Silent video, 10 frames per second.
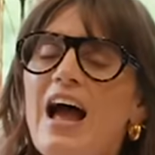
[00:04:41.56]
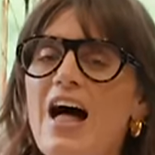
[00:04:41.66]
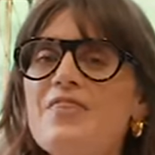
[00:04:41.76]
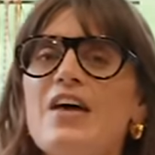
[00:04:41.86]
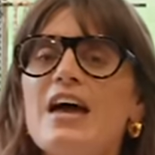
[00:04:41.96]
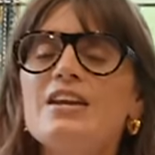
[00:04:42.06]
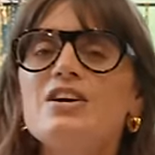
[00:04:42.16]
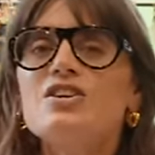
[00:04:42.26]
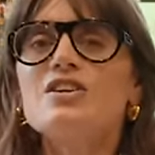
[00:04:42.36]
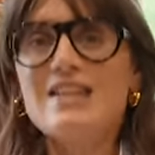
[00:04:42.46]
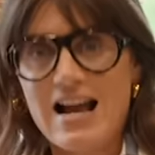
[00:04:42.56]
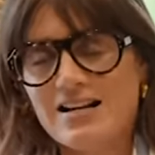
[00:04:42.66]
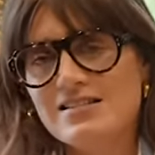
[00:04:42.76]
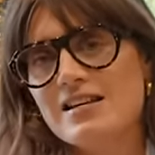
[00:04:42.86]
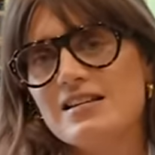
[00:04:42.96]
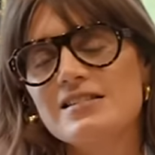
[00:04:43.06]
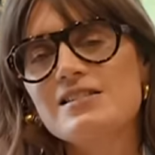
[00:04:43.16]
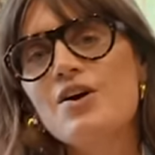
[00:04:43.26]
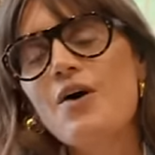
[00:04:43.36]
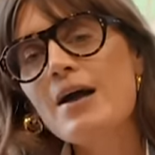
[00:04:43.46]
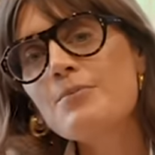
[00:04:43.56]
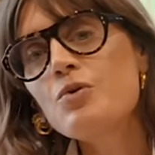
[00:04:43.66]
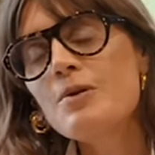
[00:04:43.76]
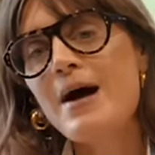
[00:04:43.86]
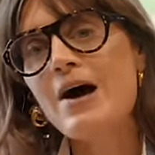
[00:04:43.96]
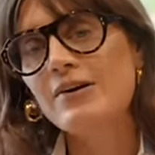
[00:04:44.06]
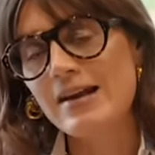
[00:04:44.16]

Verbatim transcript: And then necklaces. So I'm all about